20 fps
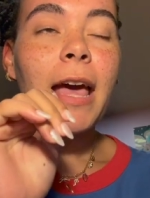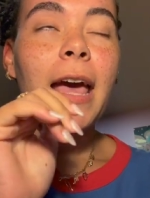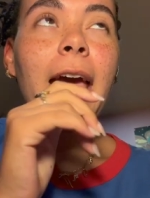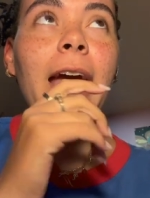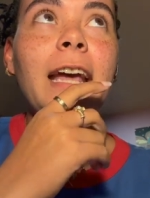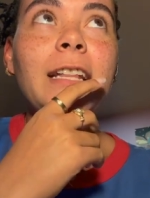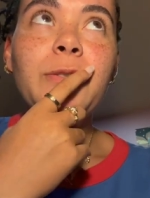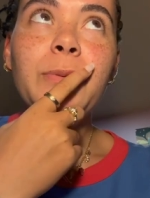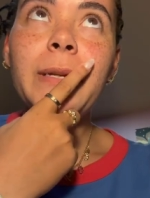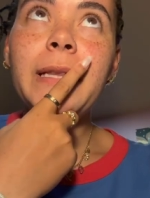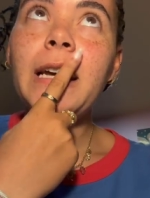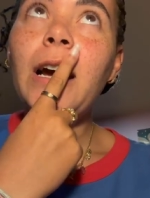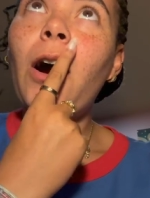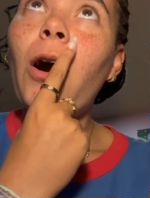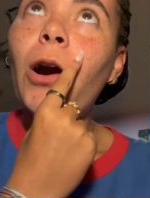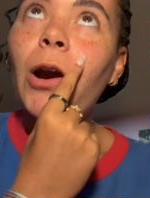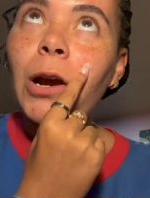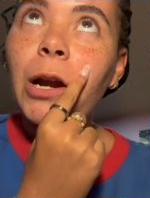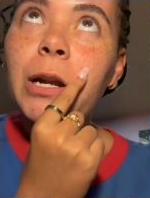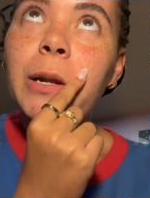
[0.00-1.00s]
It's really
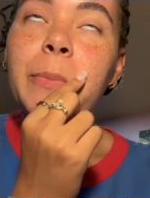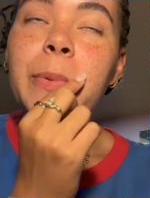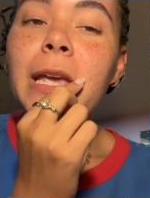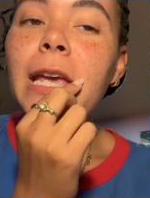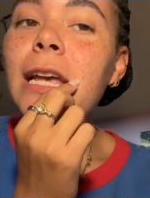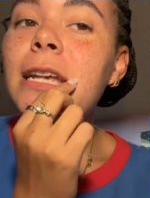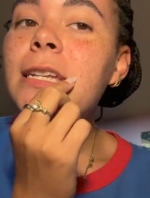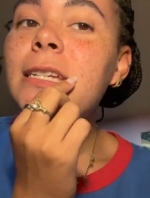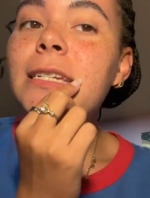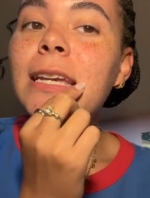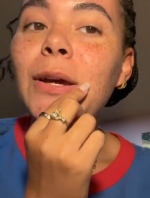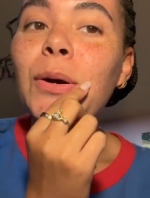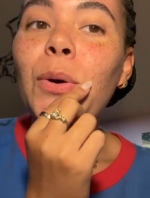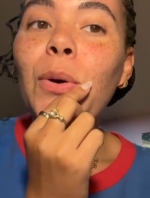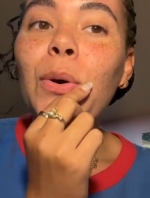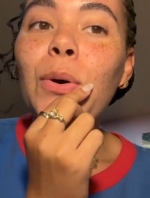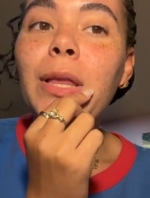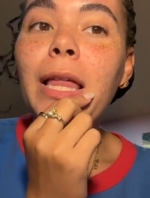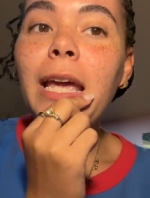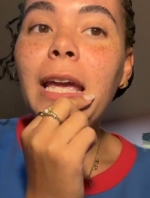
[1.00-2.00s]
hard being
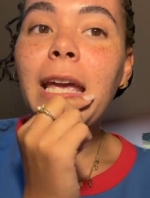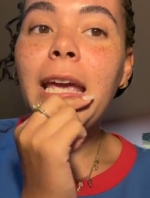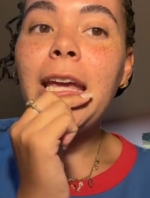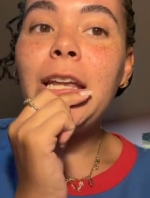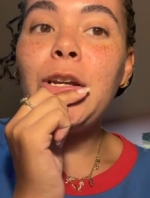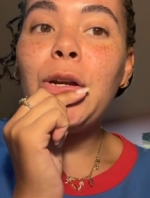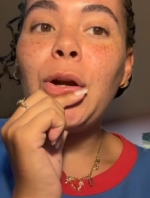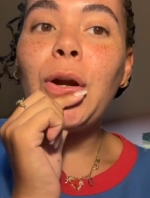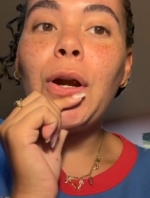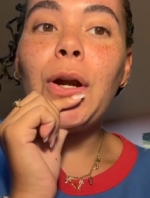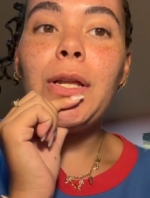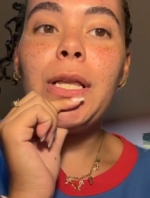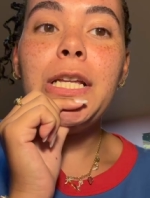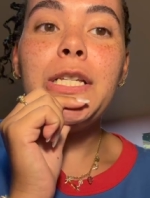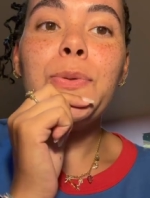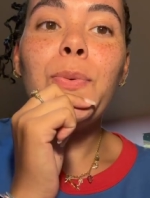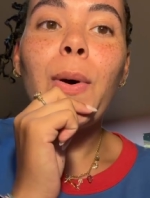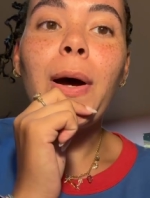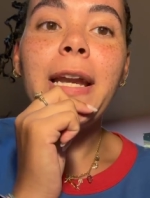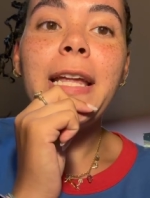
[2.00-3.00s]
single like in your early
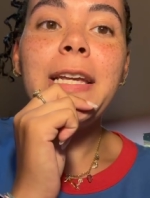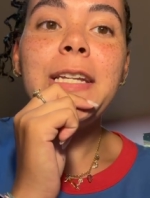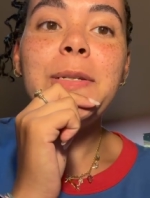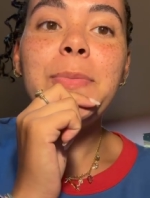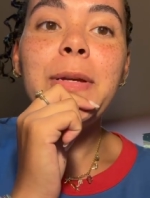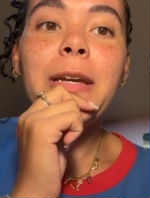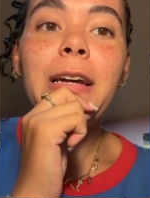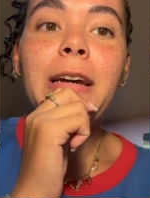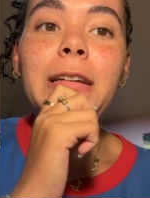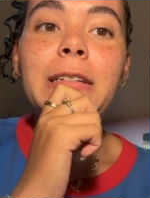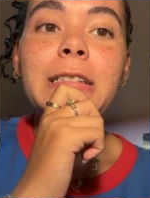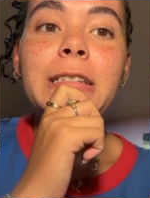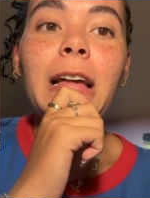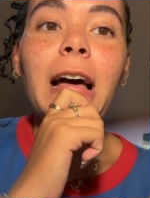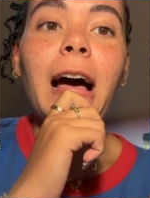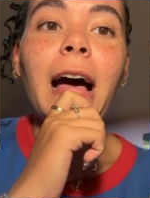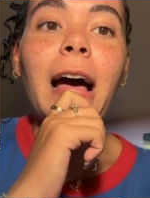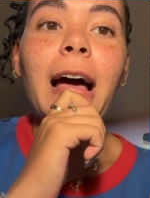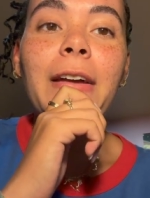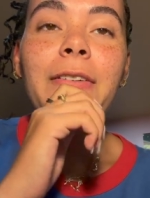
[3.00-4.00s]
20s because
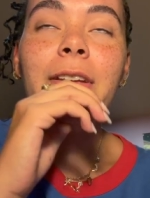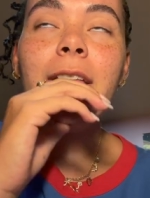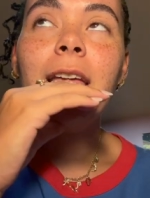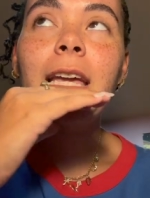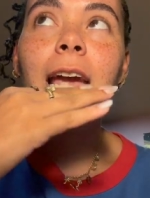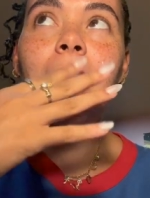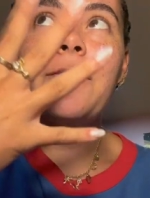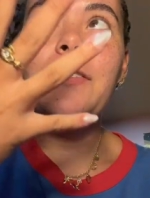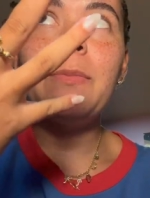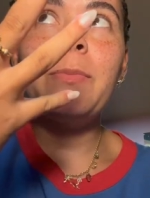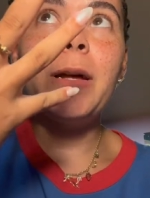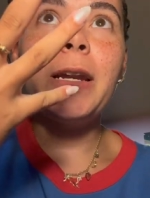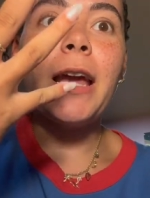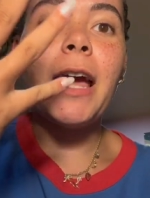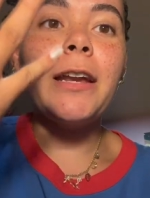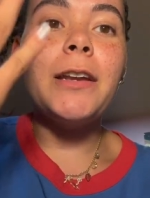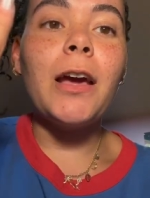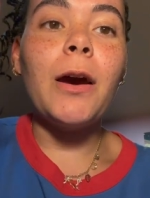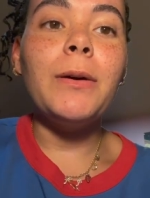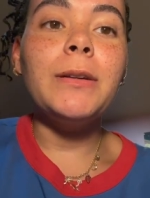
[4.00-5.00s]
I feel like everybody
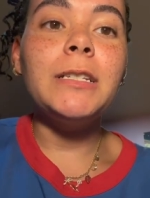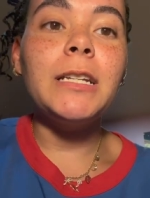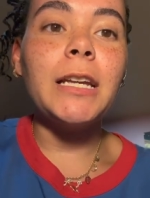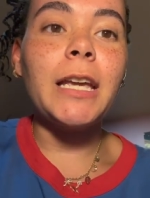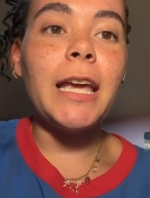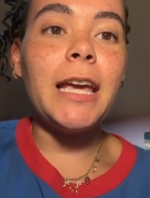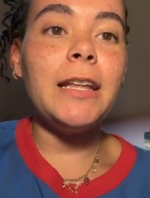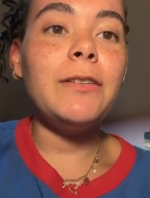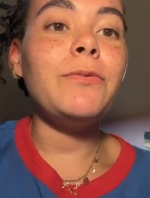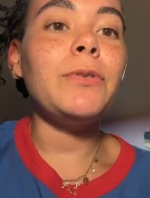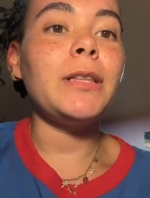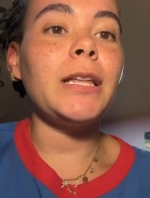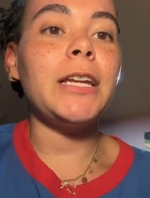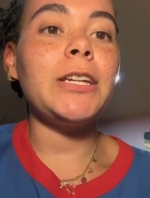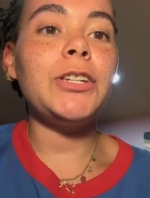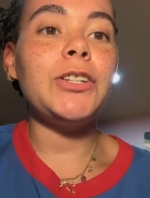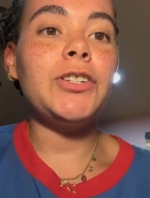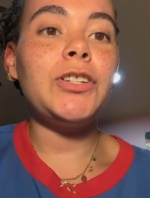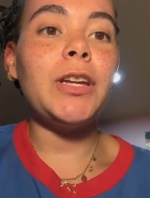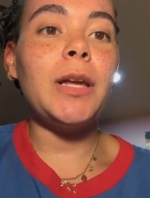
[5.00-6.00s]
I know is like in
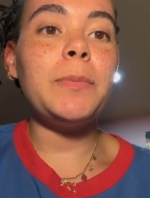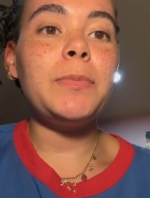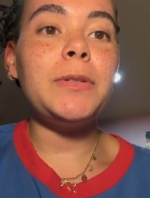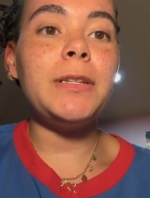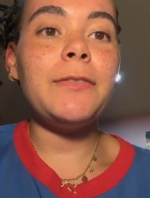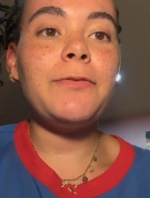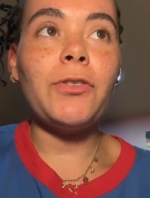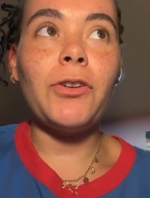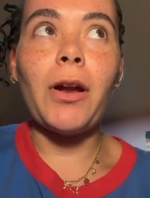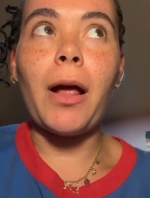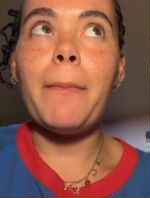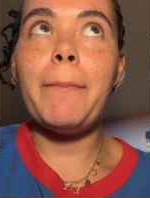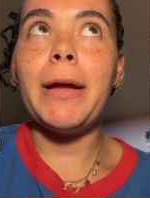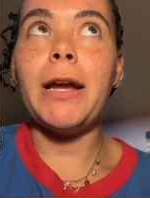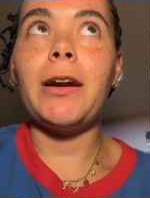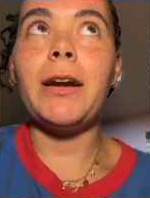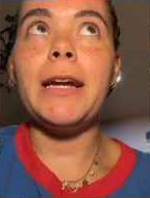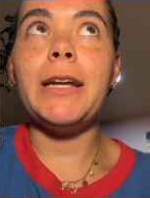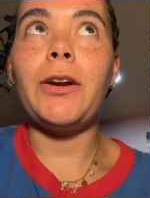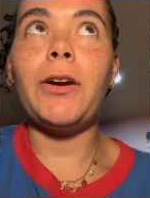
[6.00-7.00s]
relationships if they're not
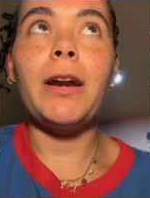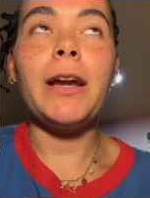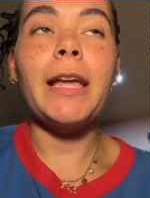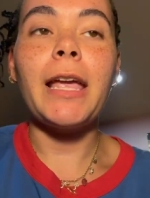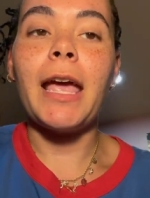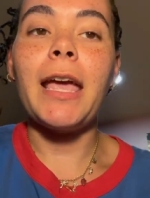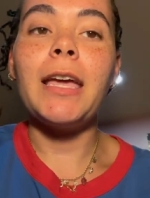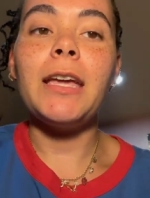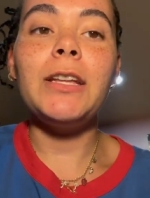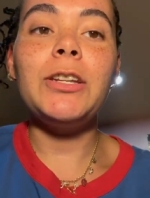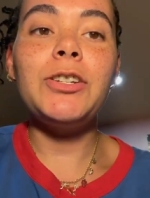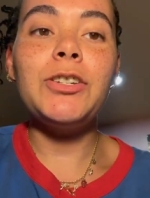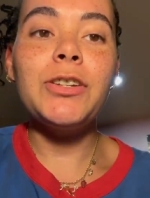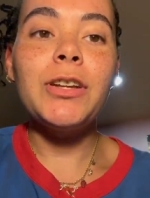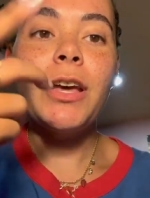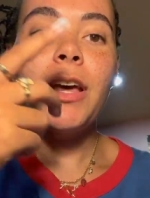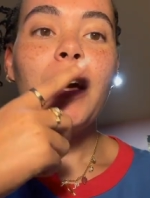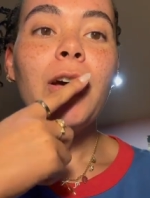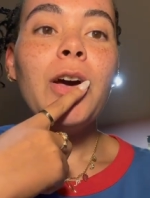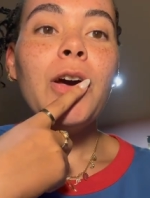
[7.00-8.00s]
married or engaged.
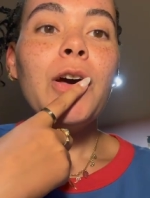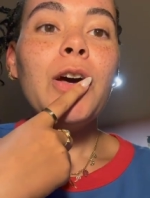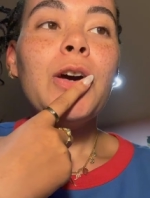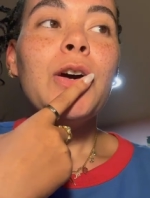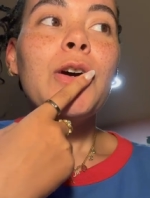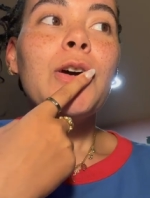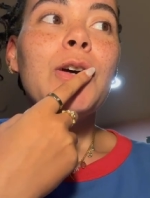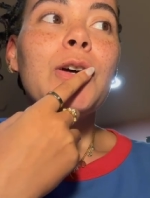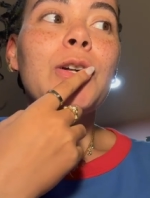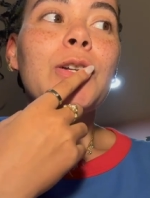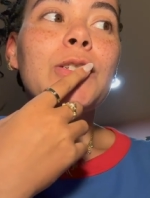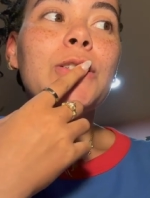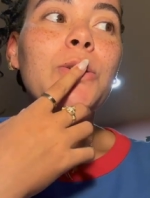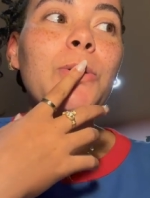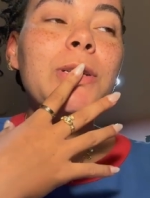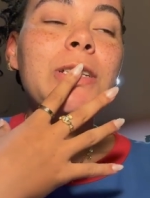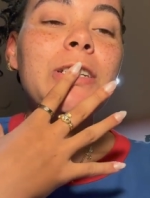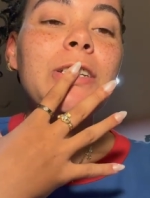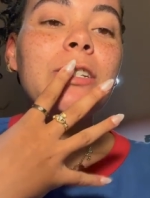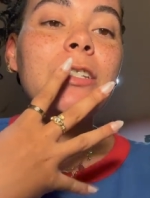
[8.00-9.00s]
So
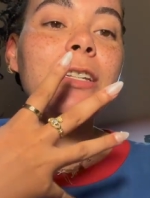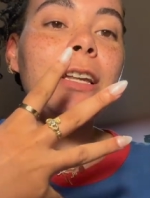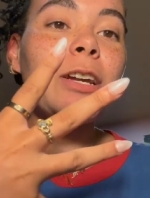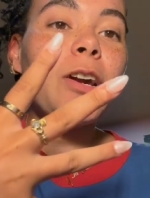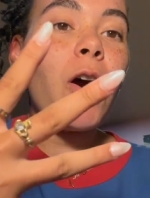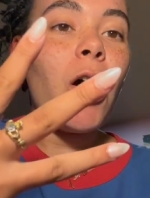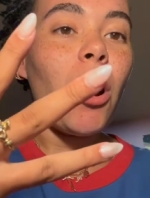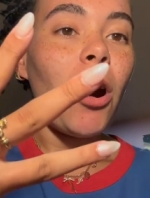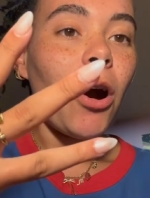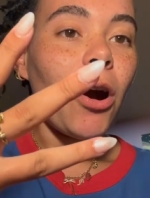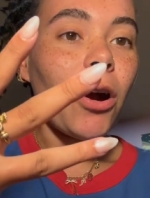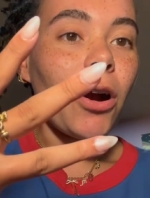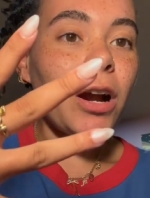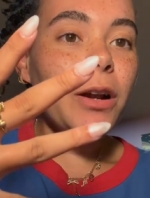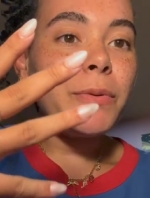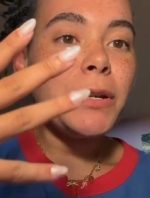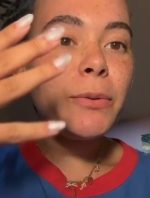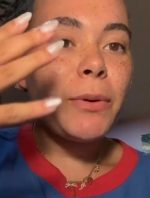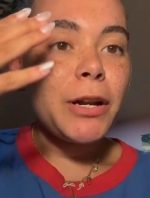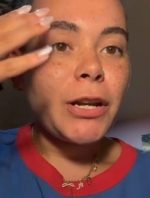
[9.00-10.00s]
it's just like hard
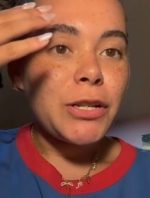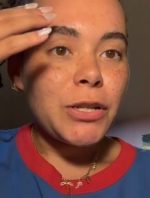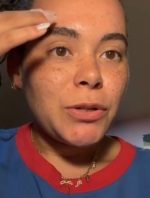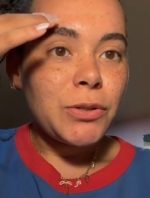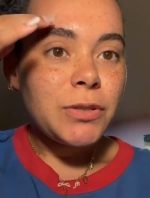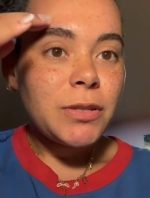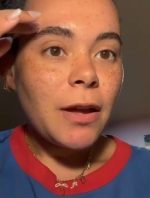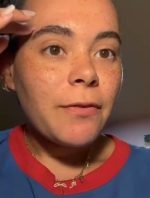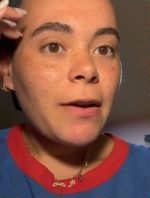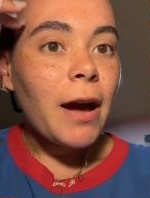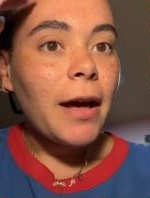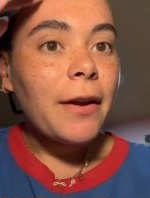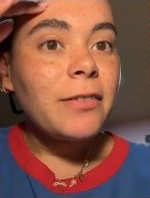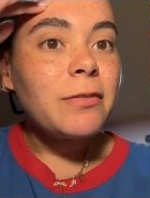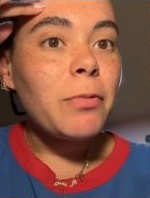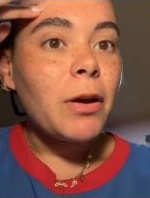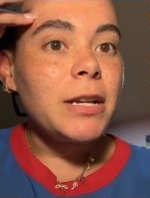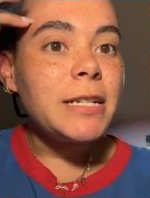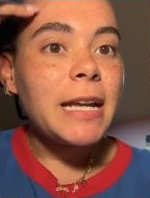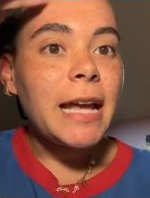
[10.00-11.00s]
when you want to do stuff kind of
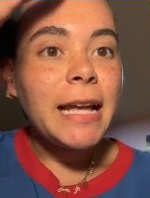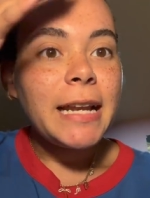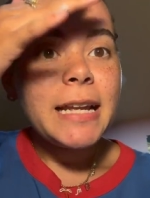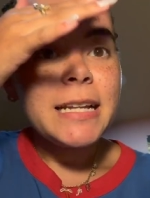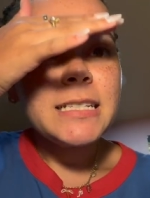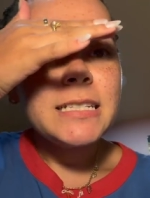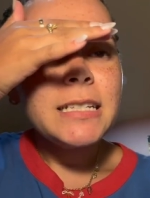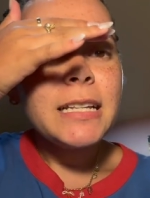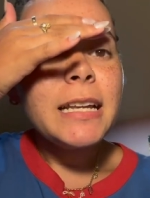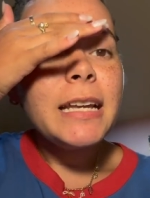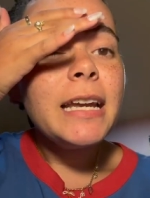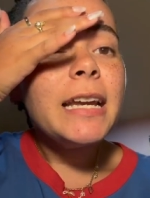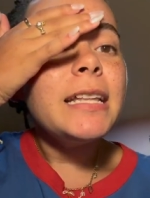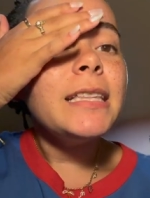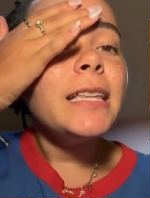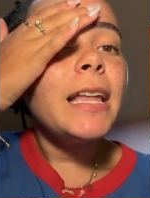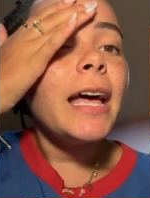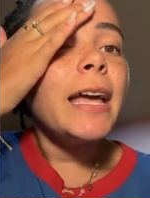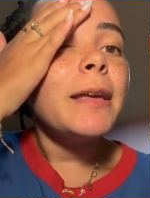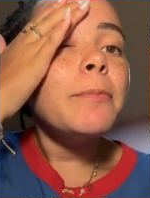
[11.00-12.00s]
spontaneously
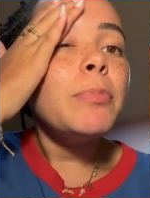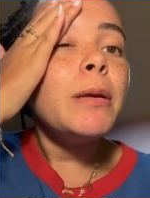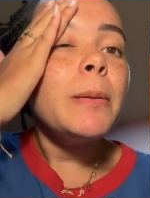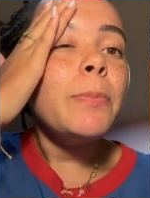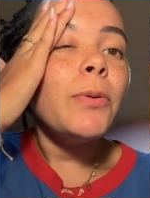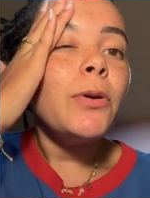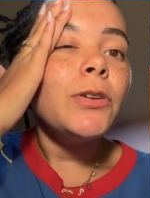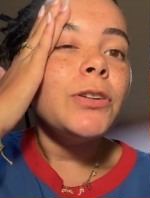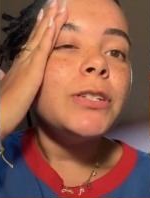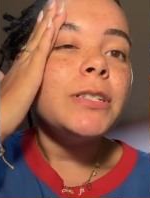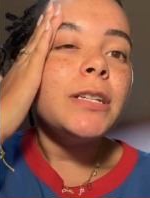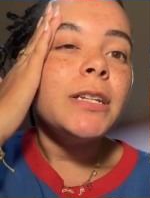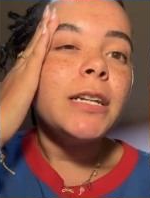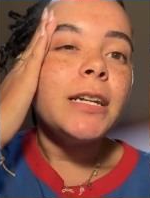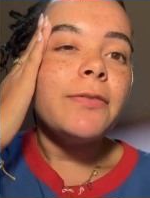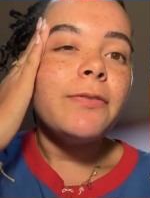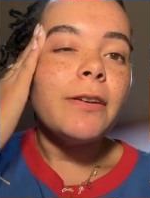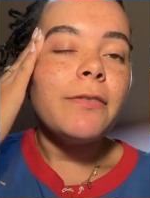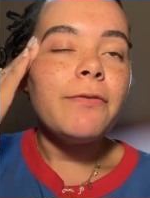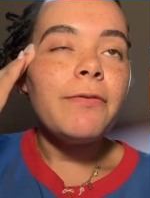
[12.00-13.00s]
and like people are just in a
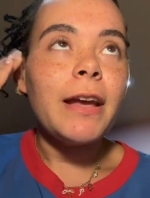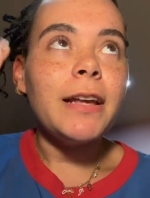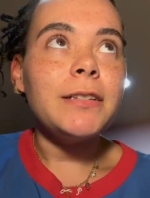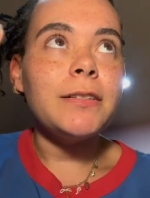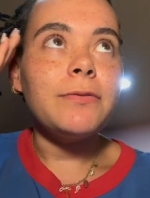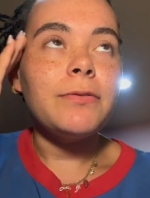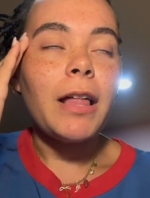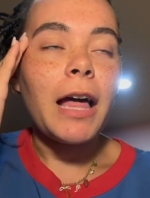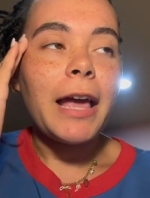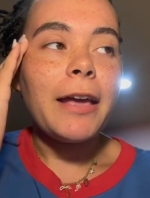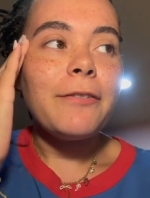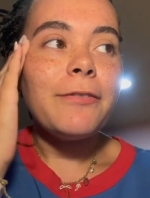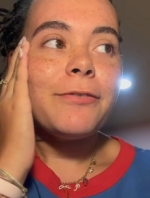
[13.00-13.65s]
different phase of life.